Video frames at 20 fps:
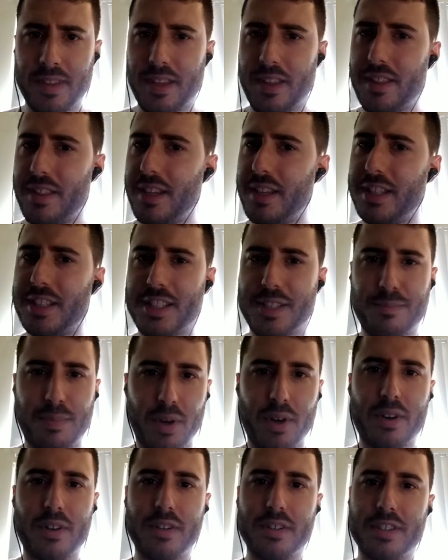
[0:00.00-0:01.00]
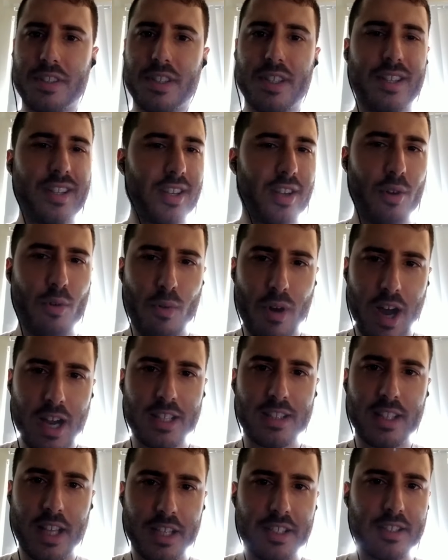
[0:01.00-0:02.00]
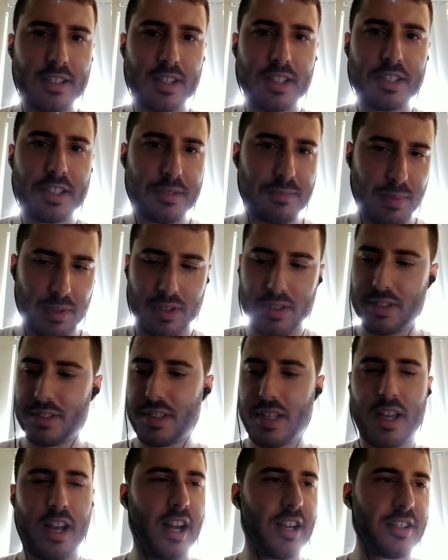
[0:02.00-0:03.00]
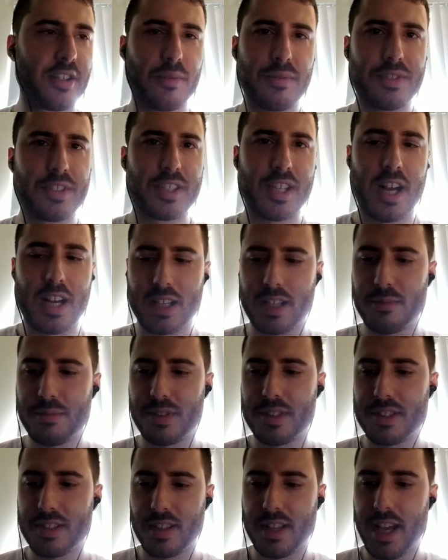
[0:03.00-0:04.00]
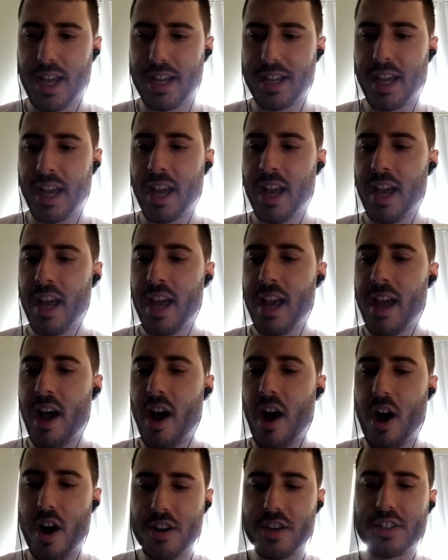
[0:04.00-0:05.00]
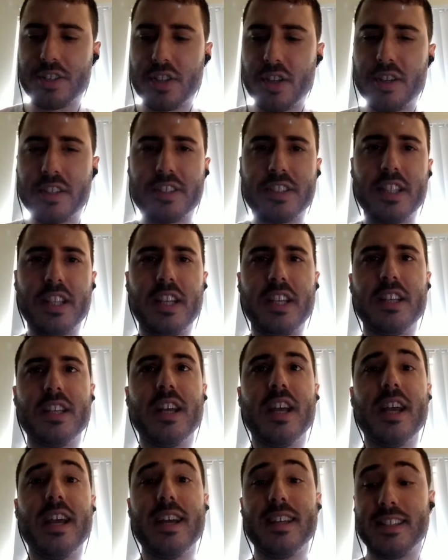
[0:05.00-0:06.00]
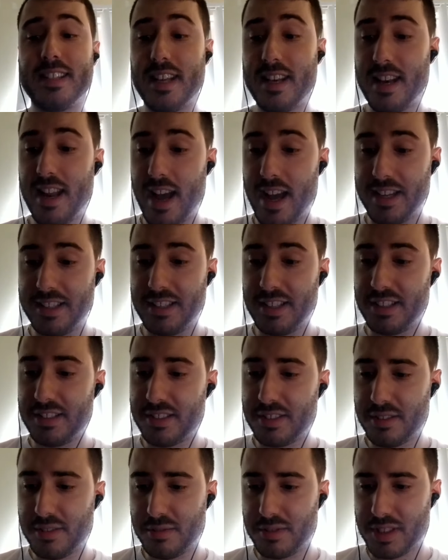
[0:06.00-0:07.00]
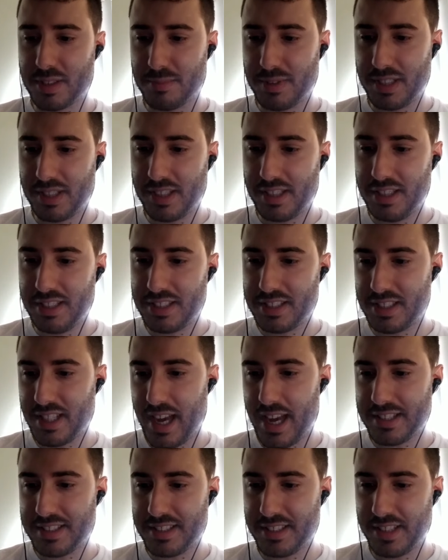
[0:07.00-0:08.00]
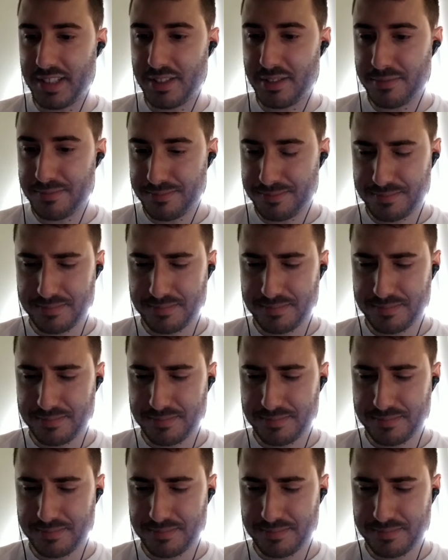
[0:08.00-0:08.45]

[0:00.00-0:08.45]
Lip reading: the Spurs, the Kawhi Leonard-less Spurs, the ongoing saga with his leg, 113-92. Some of the key stats here.